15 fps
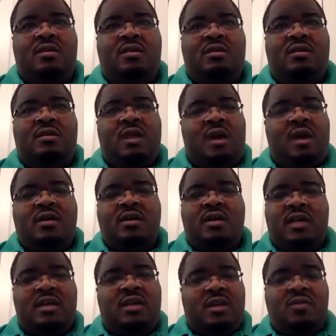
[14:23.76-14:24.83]
Nah,
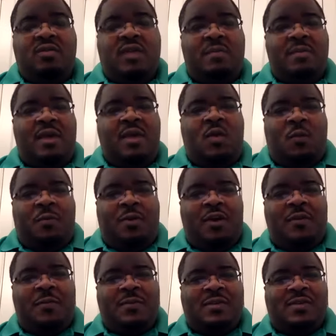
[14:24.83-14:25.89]
he killed that man on
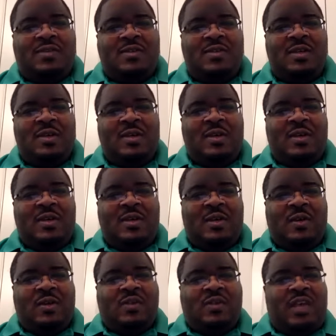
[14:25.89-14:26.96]
purpose, you
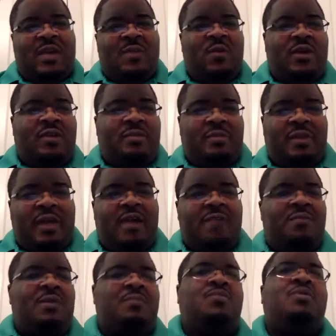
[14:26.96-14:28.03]
know, the same way the Black
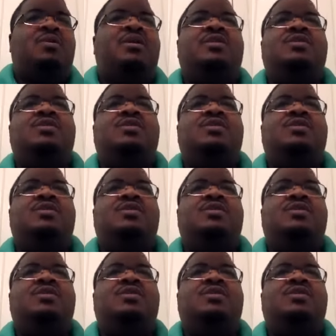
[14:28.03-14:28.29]
people did.